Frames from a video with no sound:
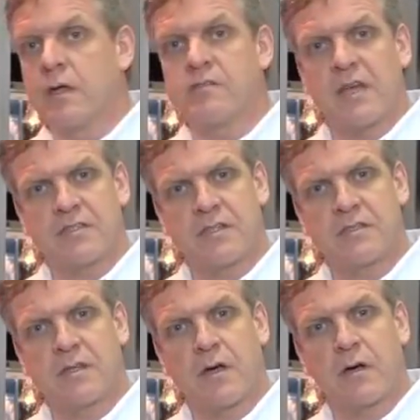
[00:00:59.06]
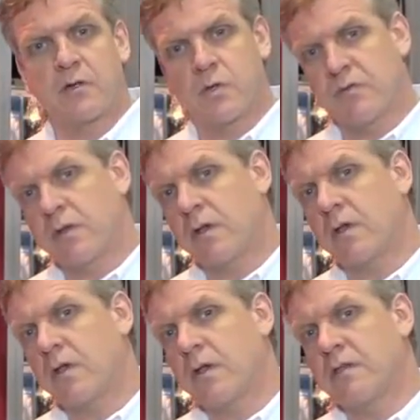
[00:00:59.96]
It's SSR driven.
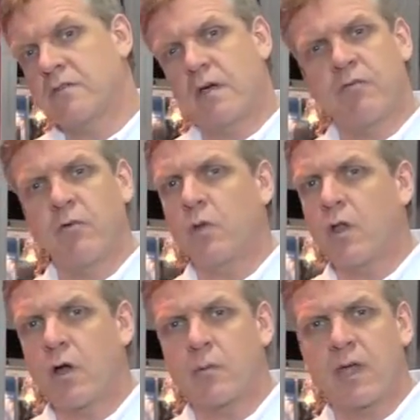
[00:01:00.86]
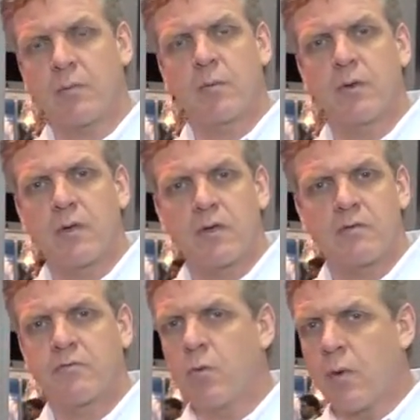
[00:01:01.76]
It's got full alarm
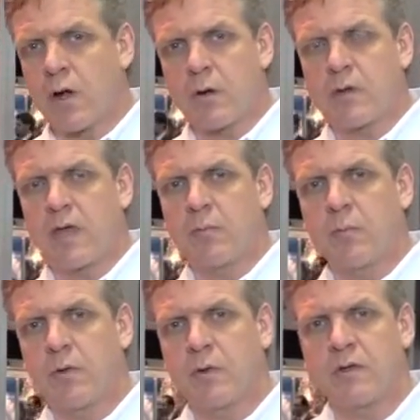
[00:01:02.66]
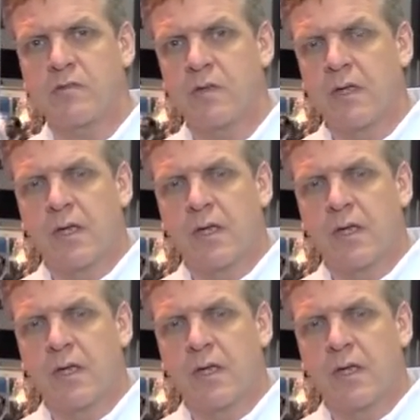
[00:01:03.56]
capabilities, full monitoring capabilities,